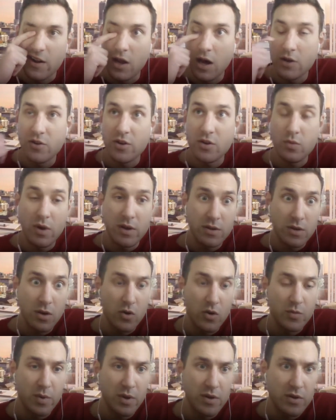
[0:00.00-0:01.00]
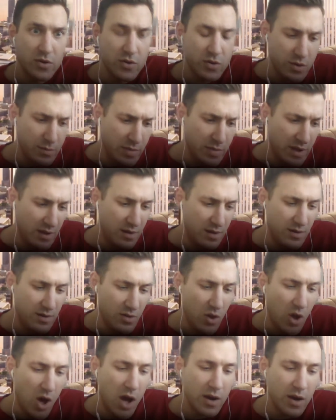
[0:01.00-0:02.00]
just West Coast, but
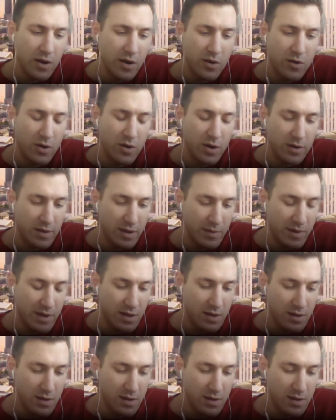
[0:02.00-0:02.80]
longer course. I mean,